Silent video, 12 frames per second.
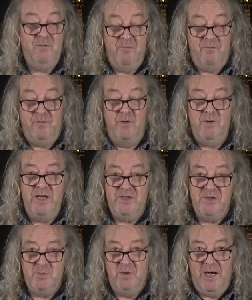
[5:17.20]
for
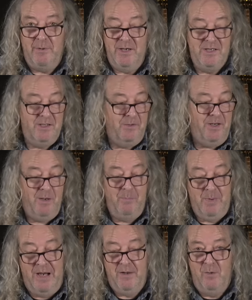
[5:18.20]
reasons we'll go into in a
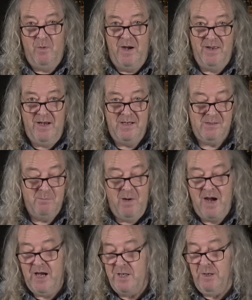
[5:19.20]
bit, the way that it's
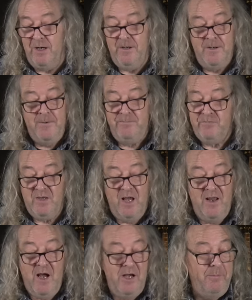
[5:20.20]
made. But
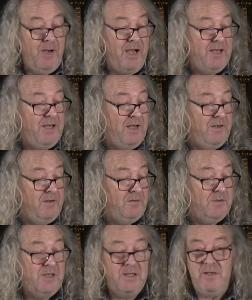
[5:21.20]
yeah, they only made it
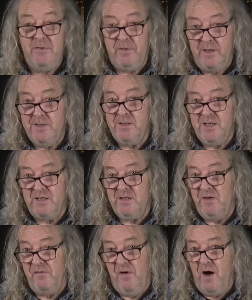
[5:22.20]
63 to
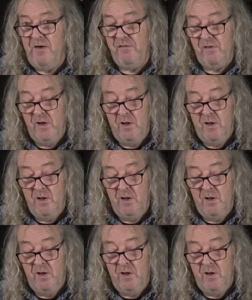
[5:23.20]
65.